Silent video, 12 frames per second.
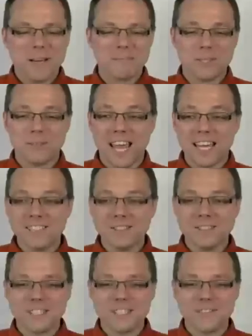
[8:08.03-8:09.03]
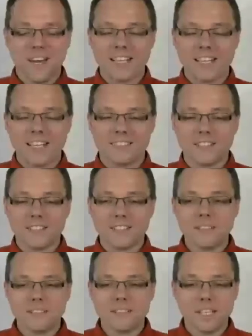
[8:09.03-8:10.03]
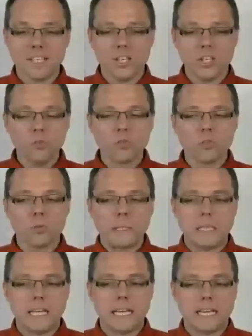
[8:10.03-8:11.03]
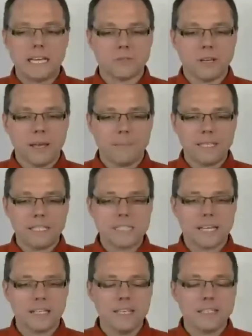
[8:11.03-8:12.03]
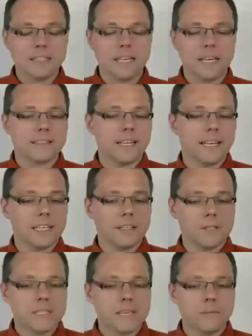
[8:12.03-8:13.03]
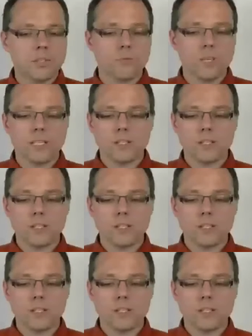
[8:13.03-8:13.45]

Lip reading: So an end-user device that does the usual electrochemical techniques like cyclic voltammetry,